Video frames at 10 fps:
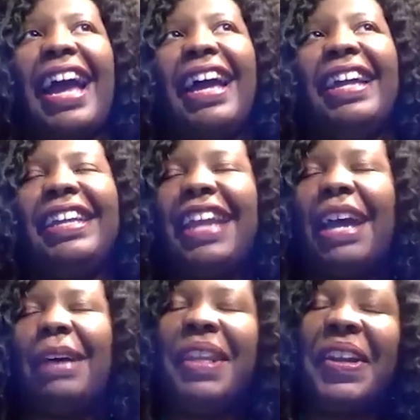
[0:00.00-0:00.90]
I
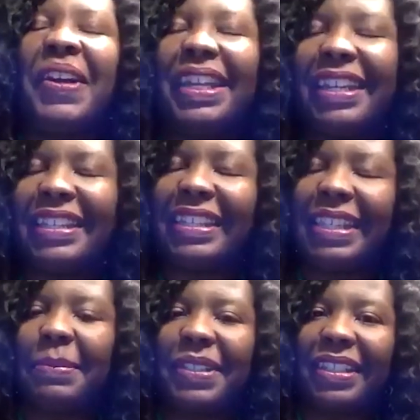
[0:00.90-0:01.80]
I'm there at
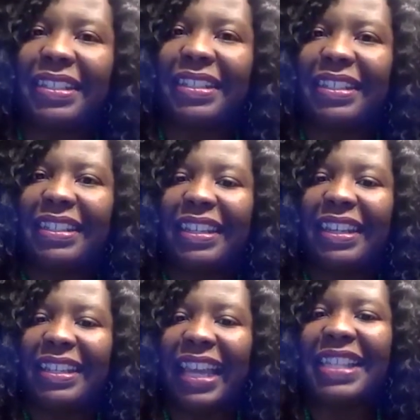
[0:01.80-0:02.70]
conception.
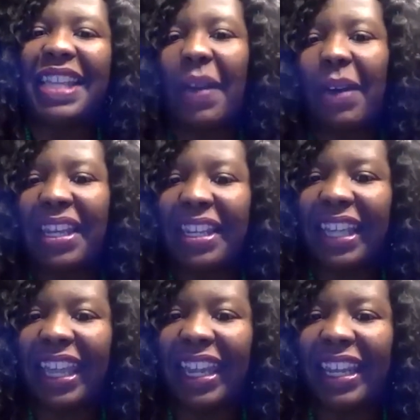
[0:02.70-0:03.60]
That's how I look
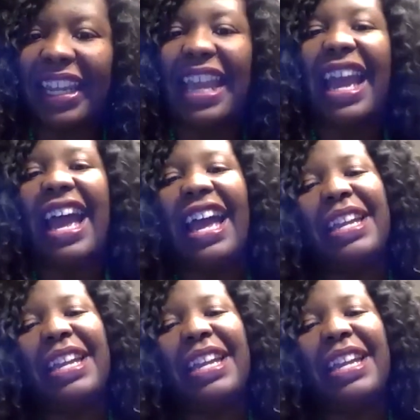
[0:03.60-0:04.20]
mm. at it. Mm. I